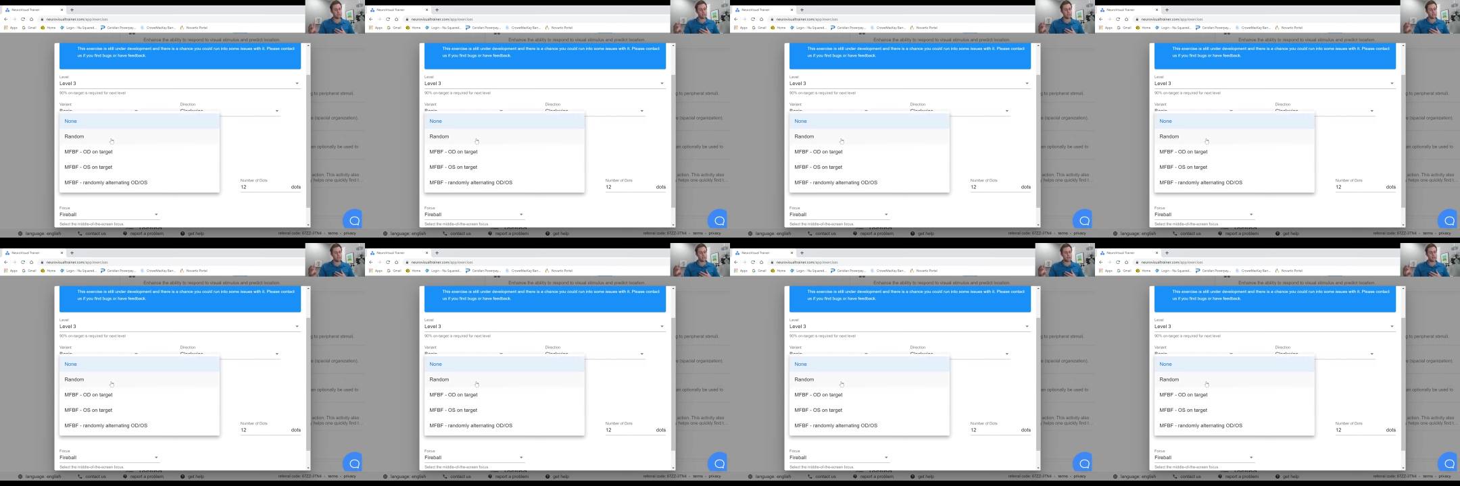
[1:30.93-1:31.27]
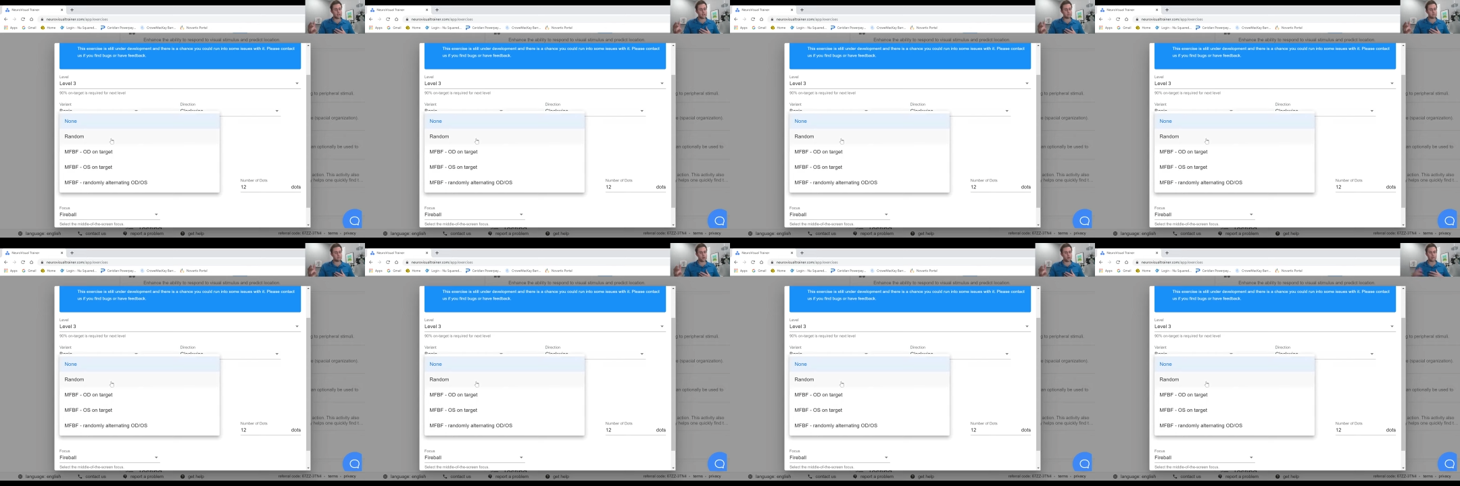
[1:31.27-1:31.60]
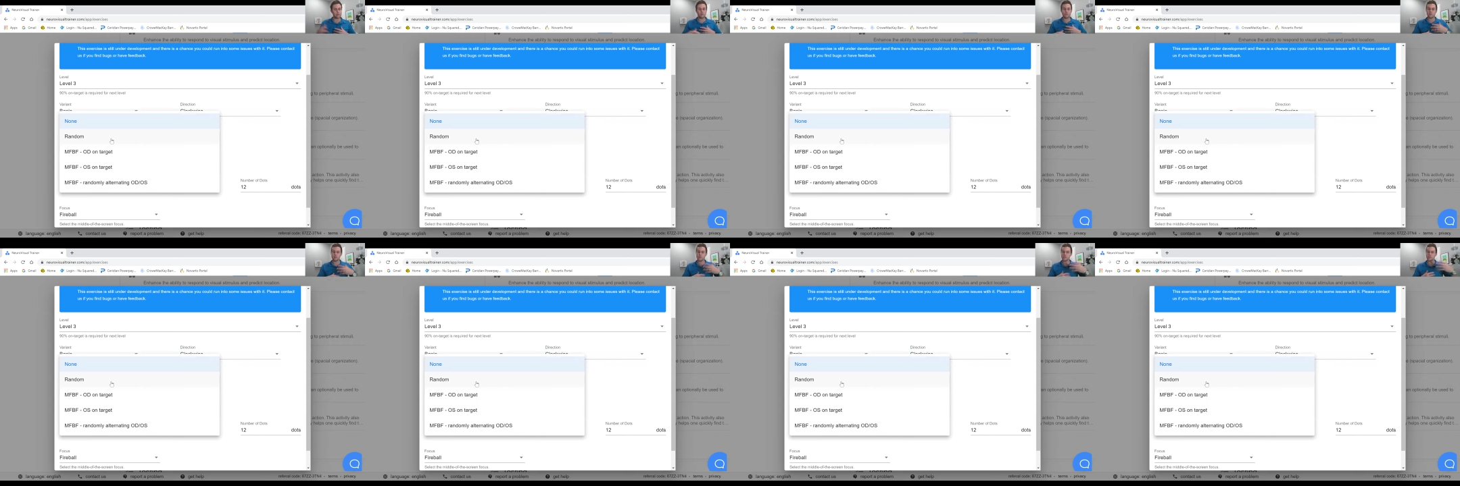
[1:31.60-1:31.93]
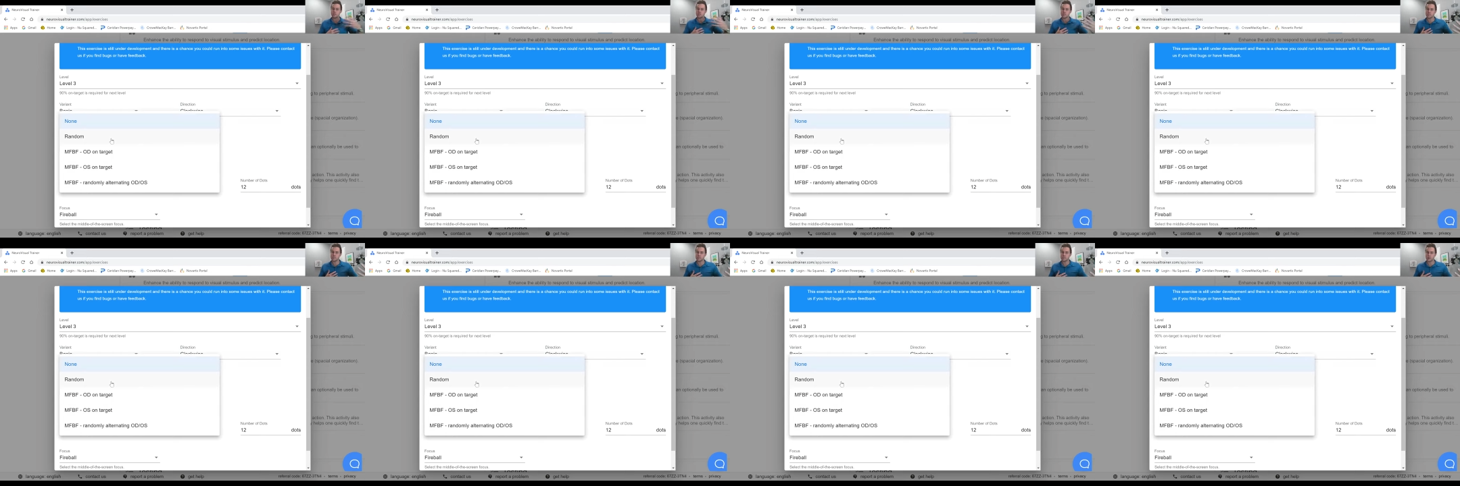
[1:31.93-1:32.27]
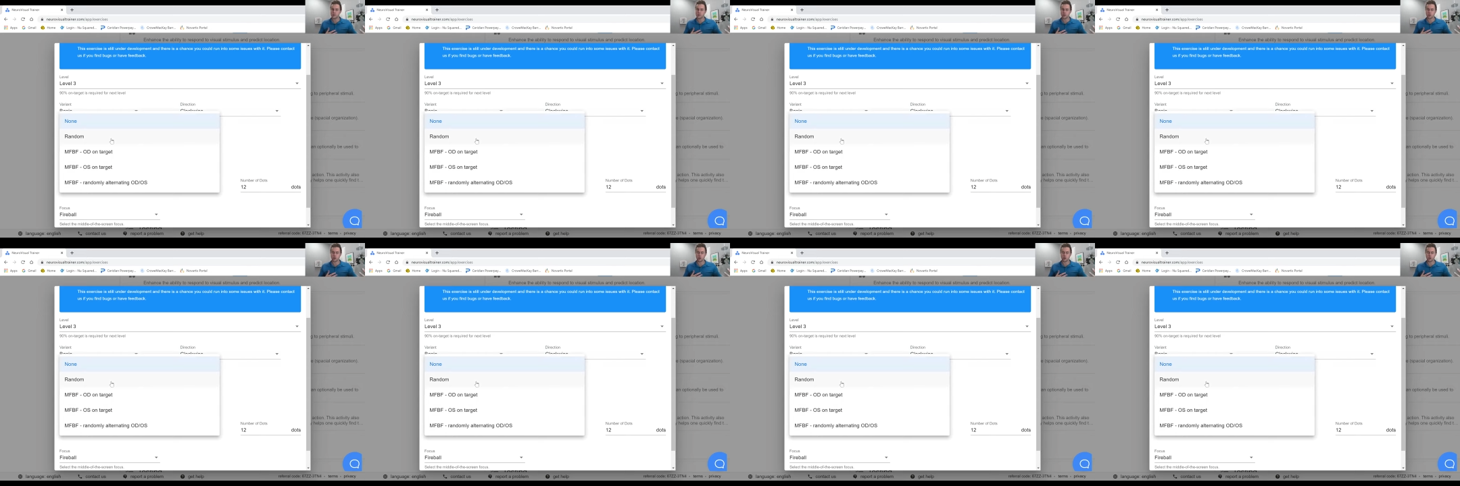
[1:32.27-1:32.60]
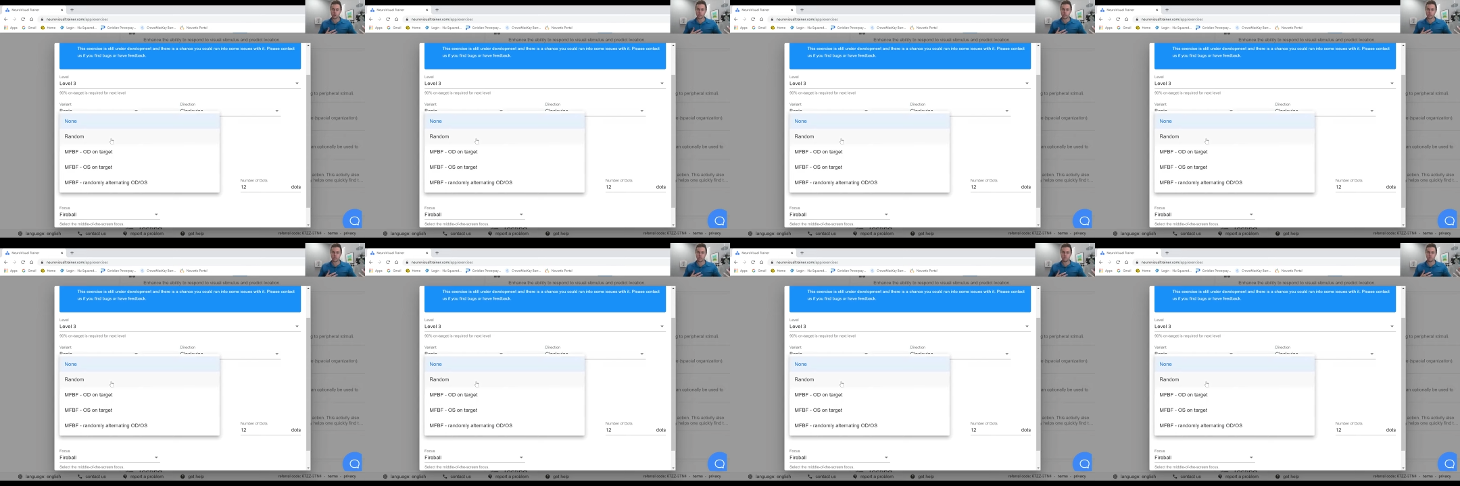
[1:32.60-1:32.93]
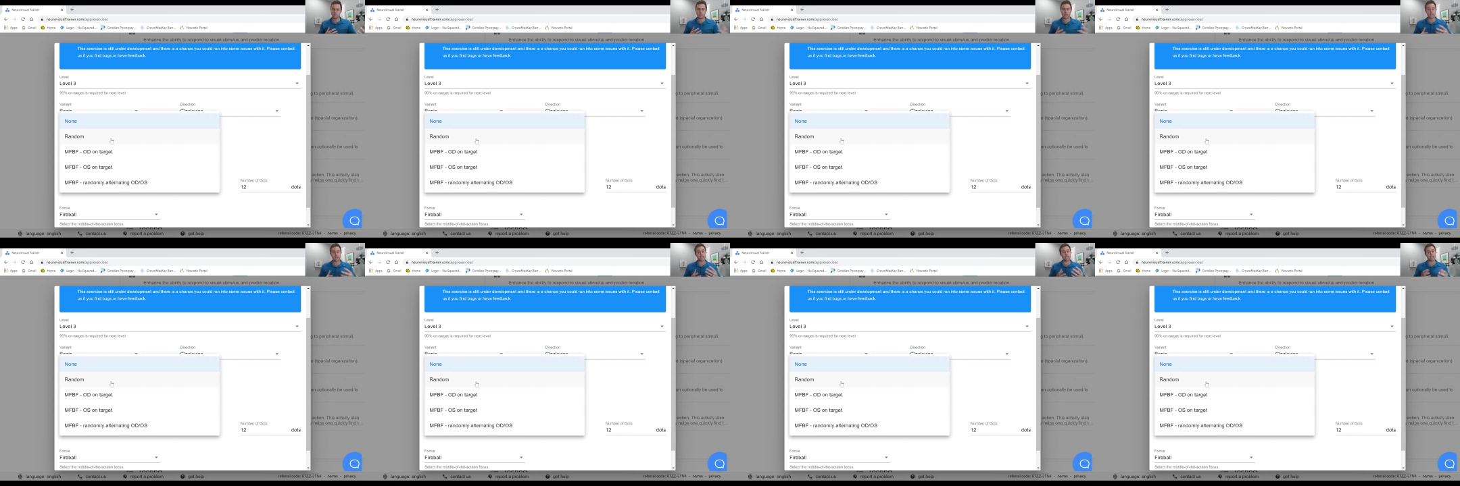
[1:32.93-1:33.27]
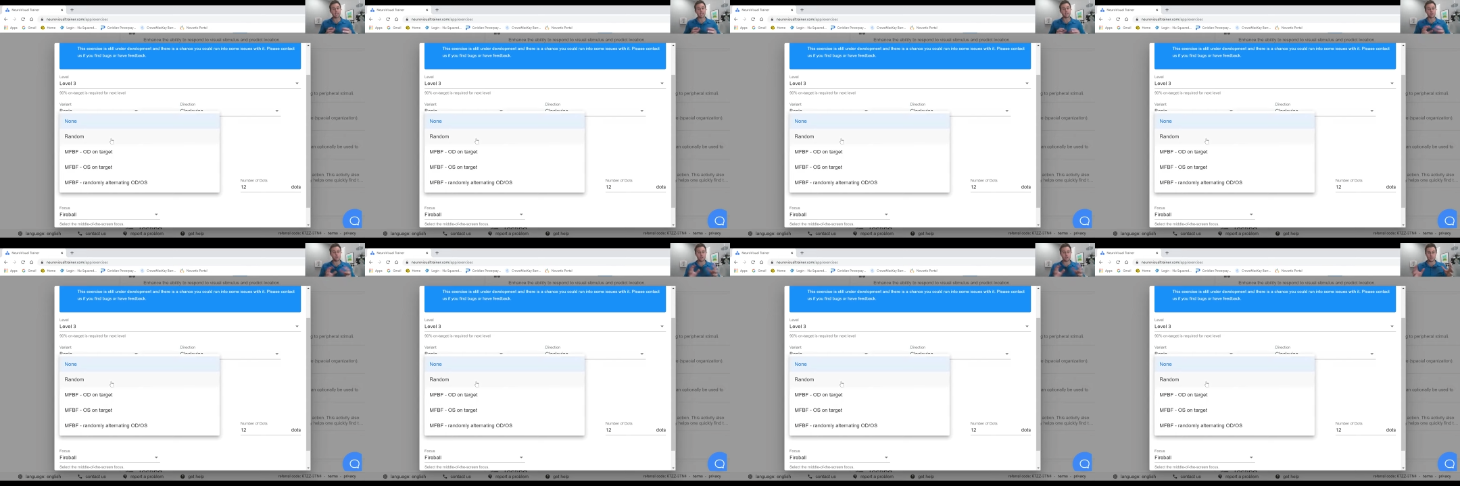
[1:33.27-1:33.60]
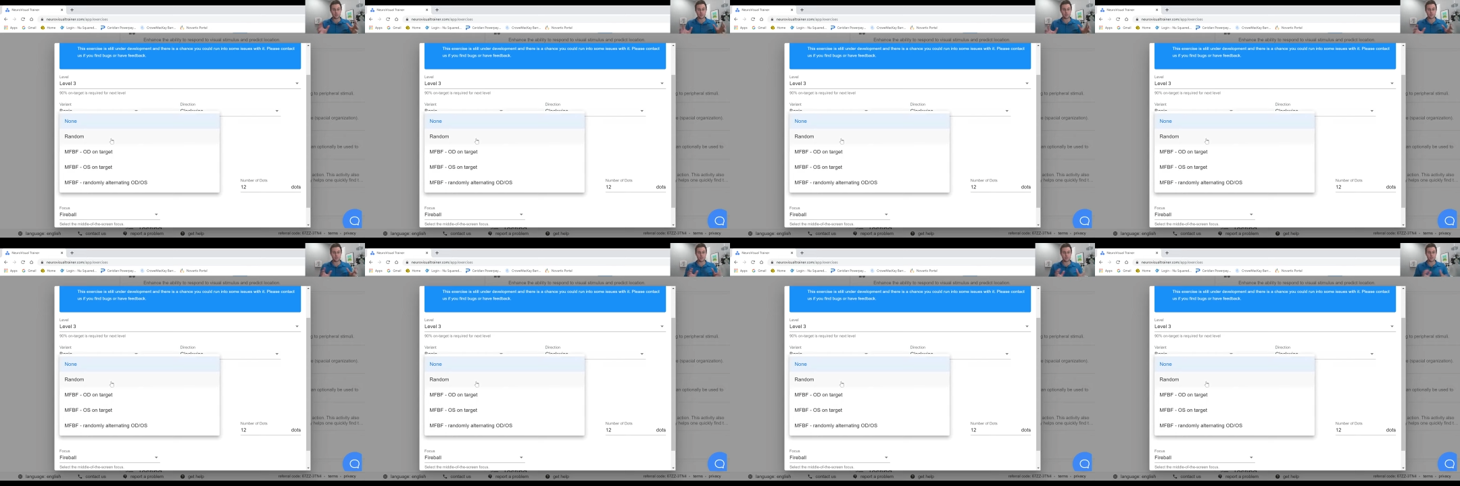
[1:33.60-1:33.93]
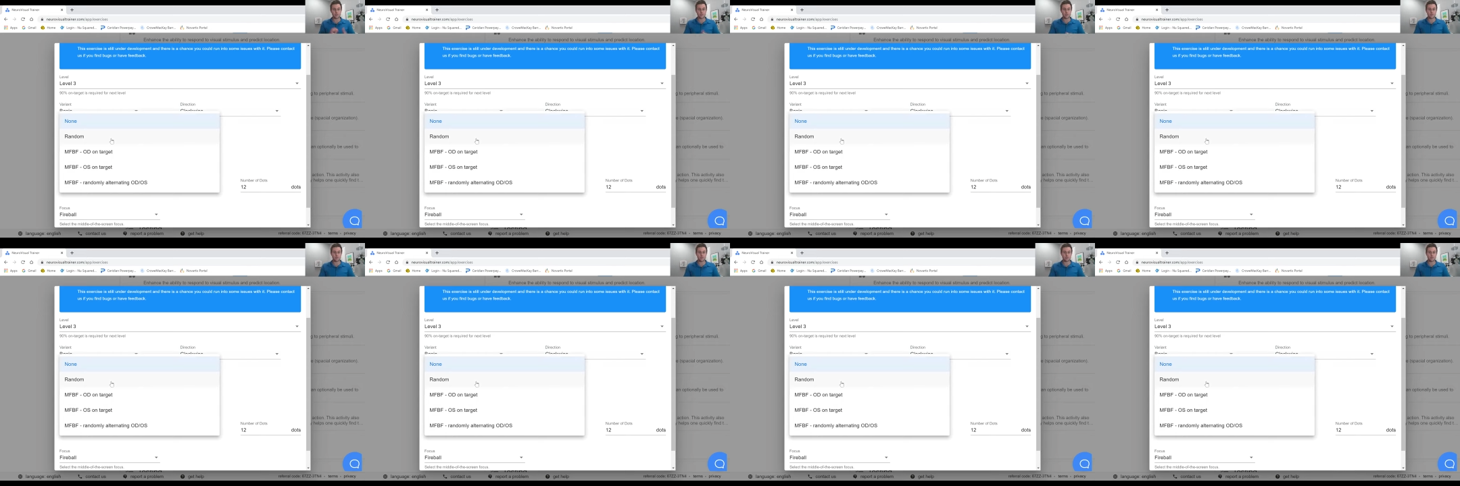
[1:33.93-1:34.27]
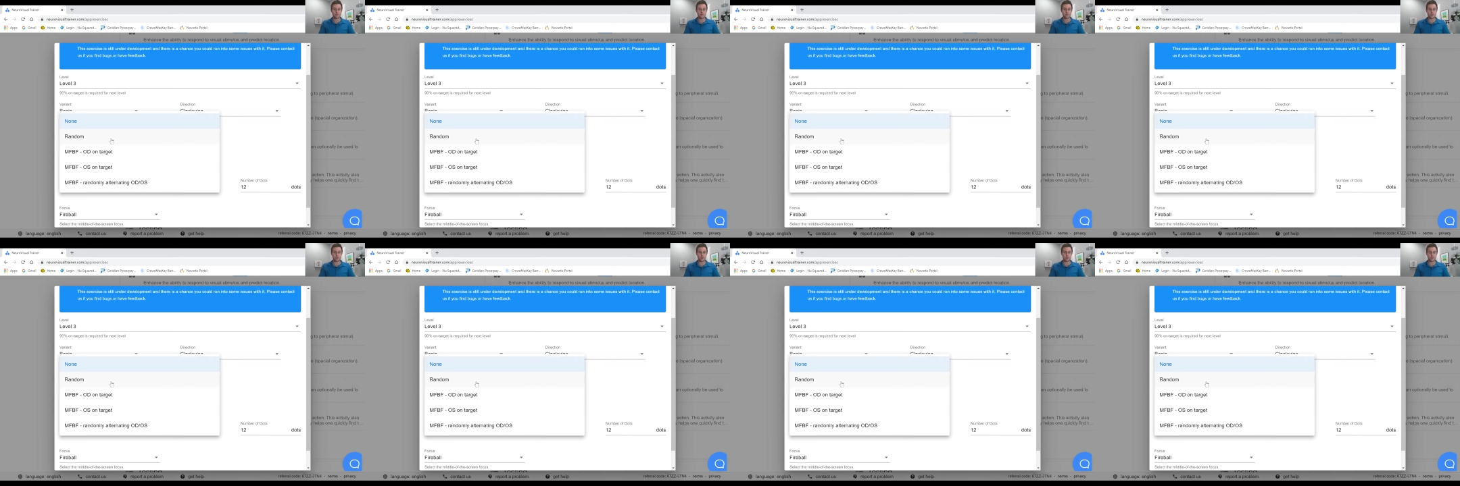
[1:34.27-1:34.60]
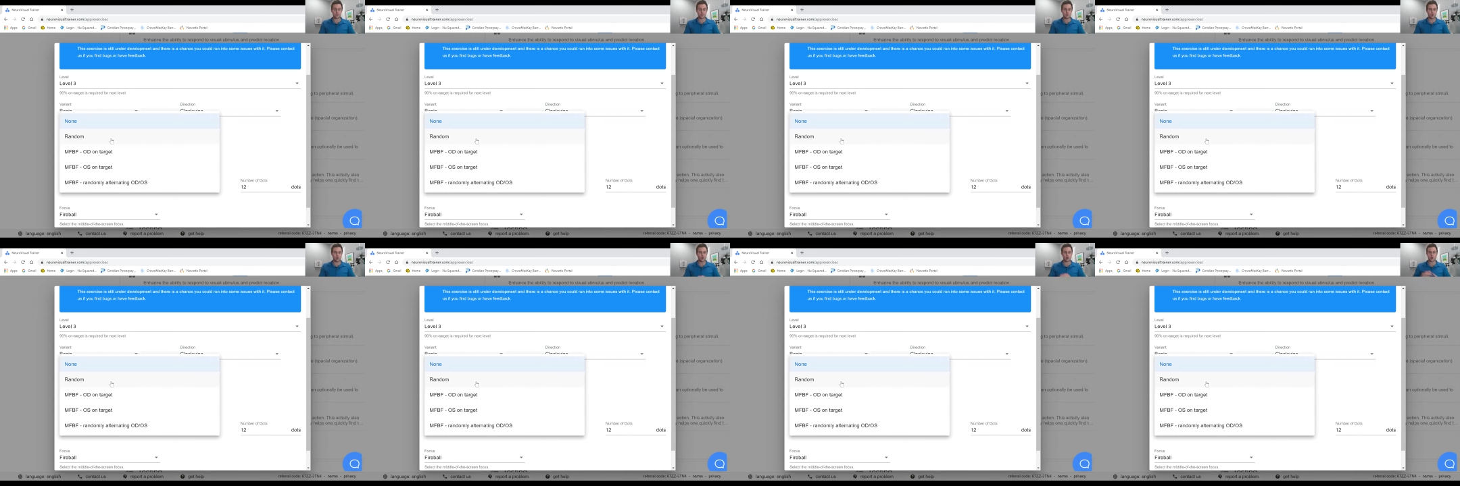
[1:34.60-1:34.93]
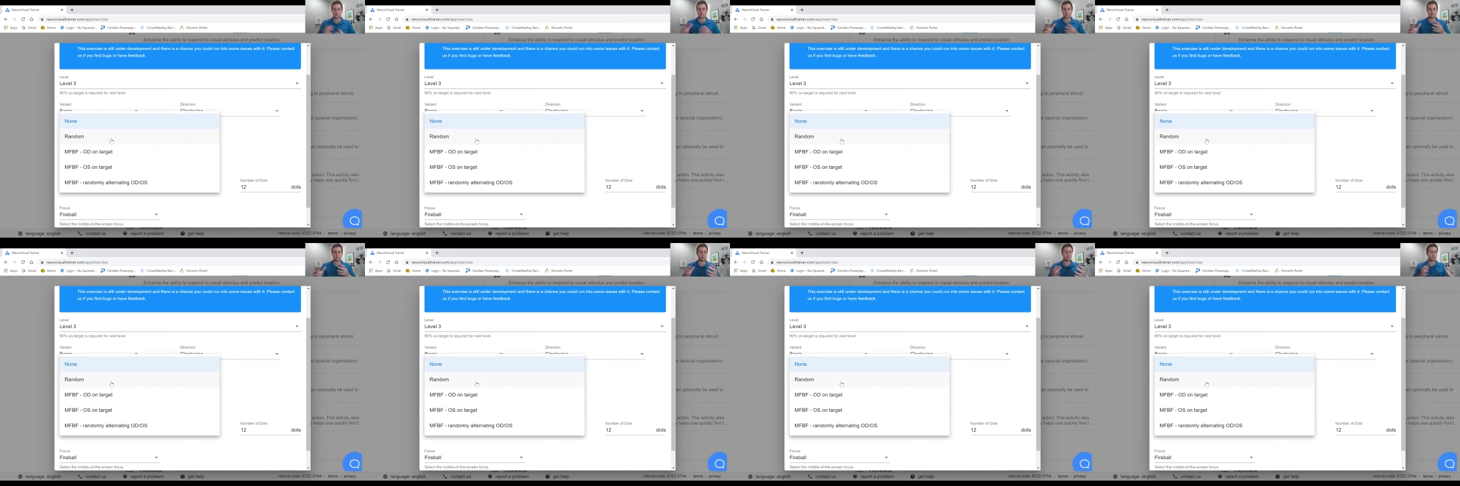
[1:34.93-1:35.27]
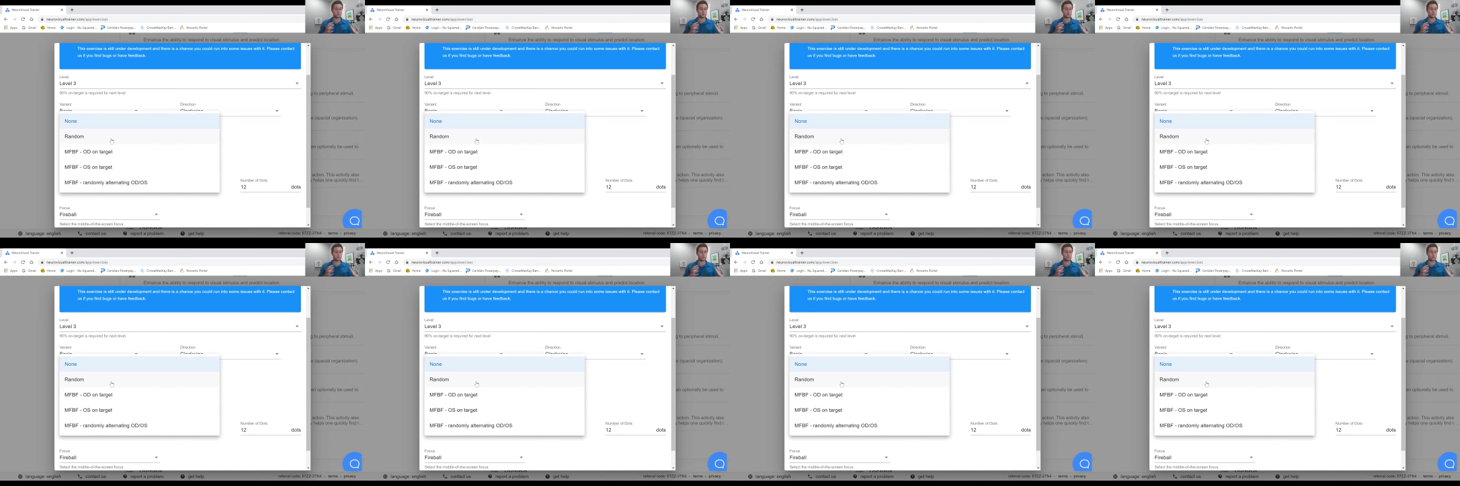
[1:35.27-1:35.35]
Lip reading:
[unreadable: no face in view]